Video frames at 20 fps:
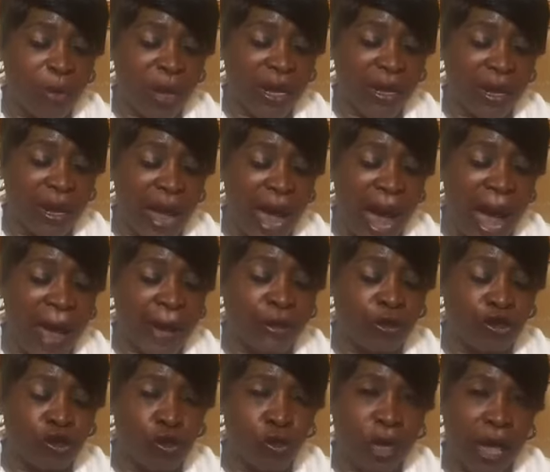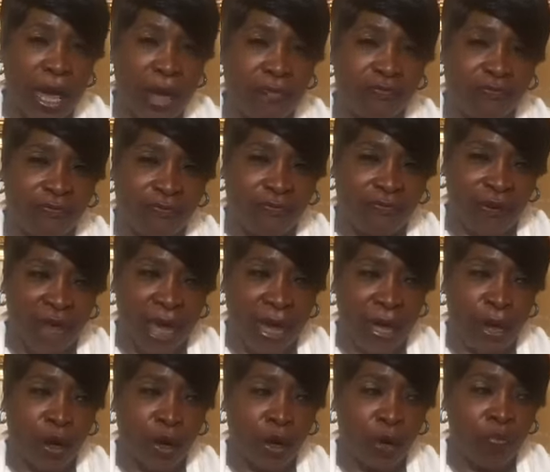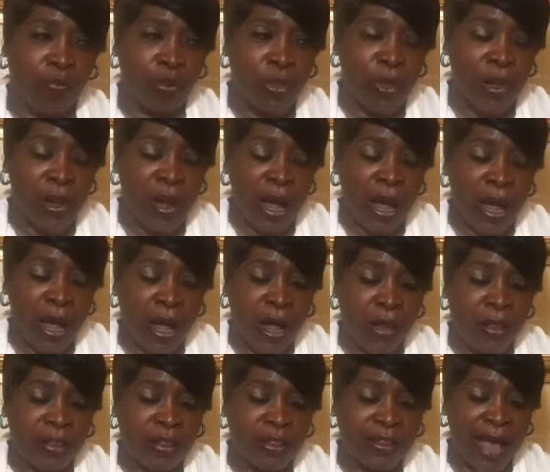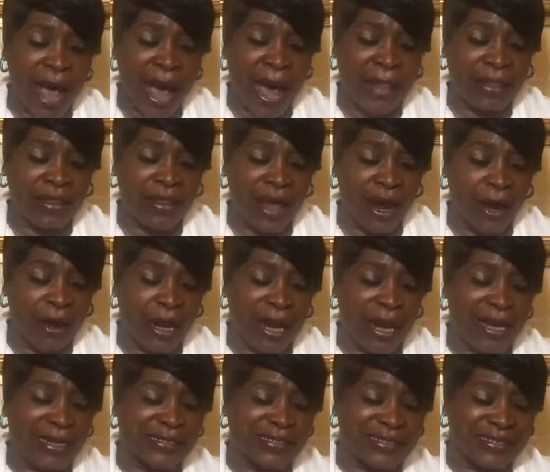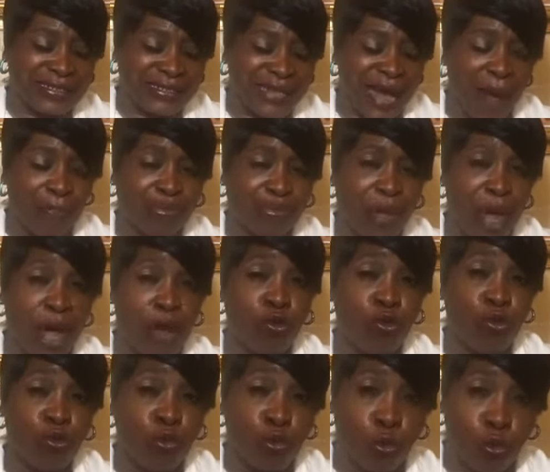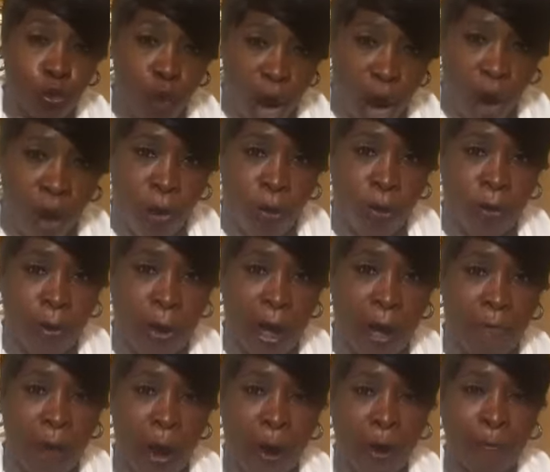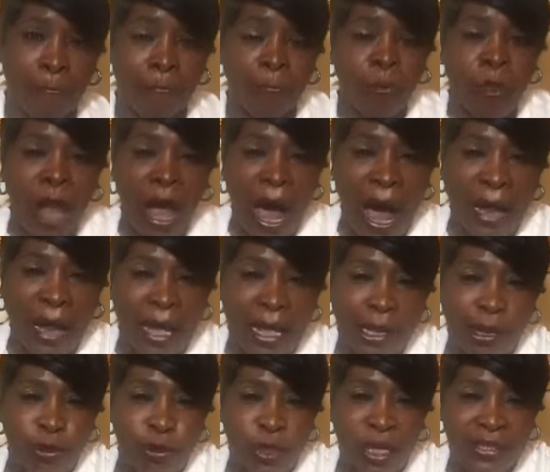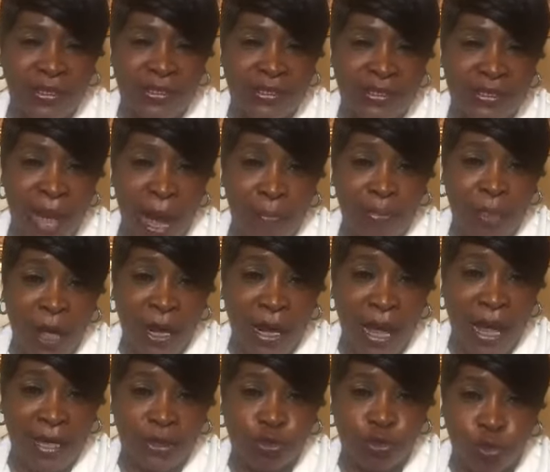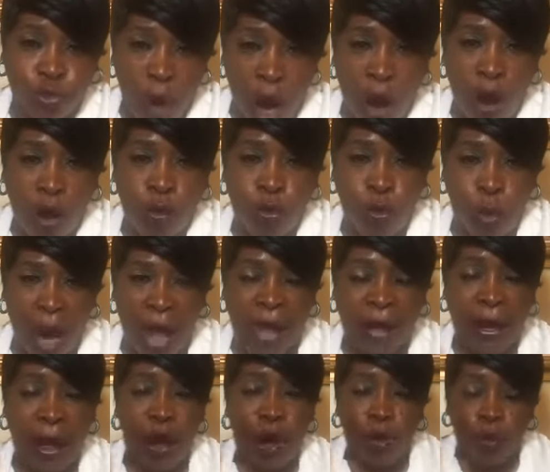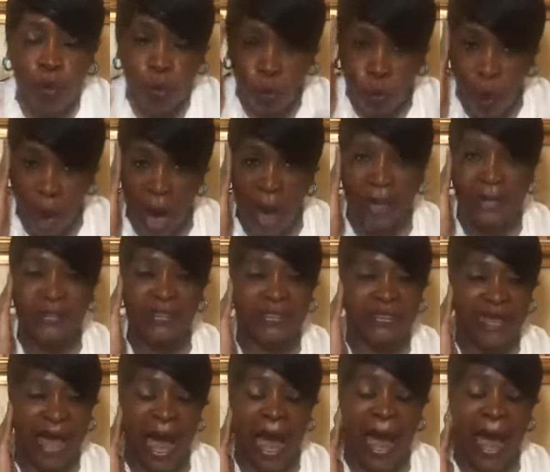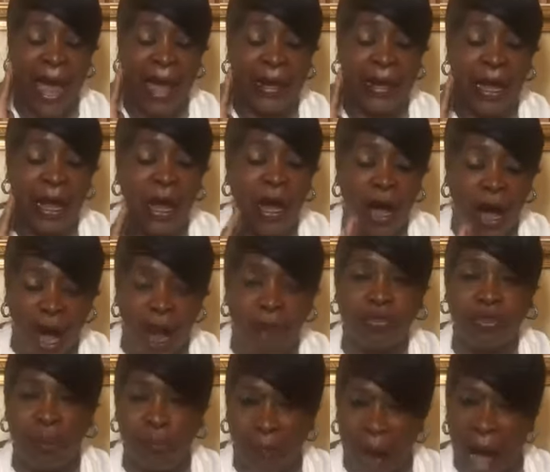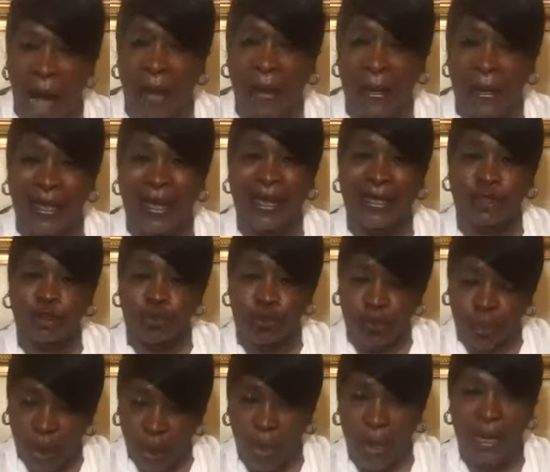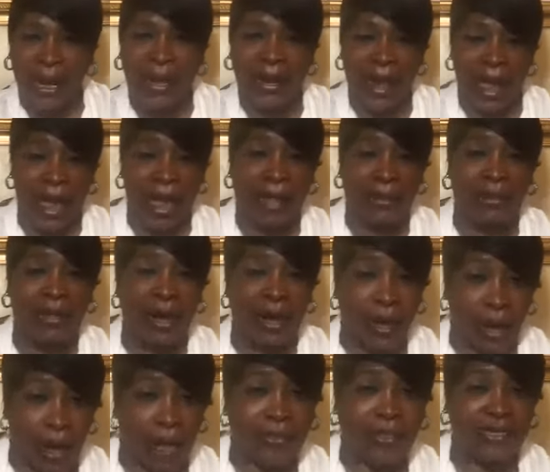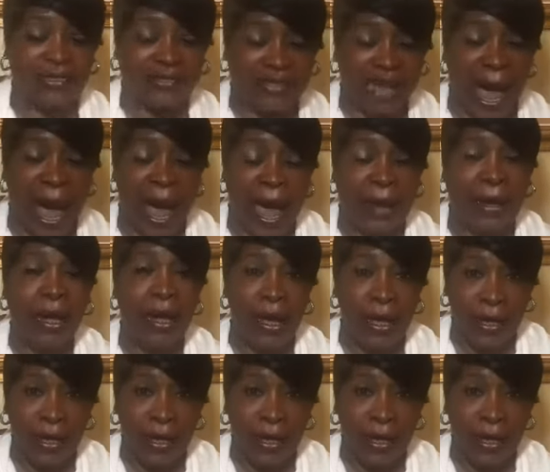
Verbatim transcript: be to God, you can feel that there is something wrong. Come on. Hallelujah. Something is wrong when one side of the body is pulling and the other side